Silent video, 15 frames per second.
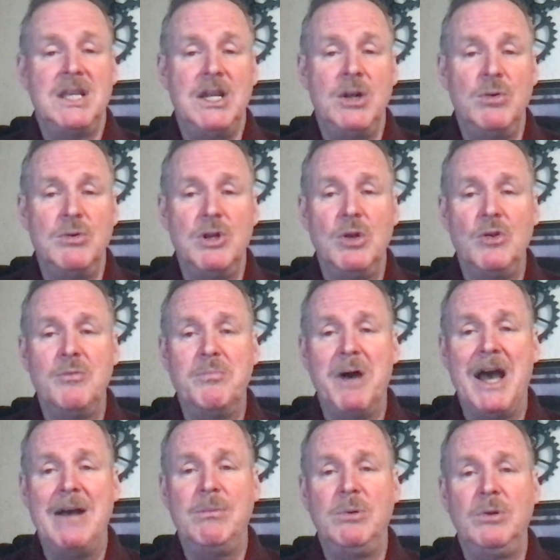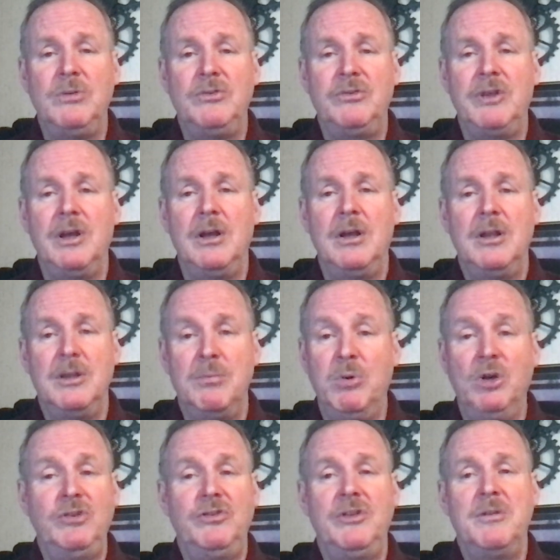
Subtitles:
They don't know the books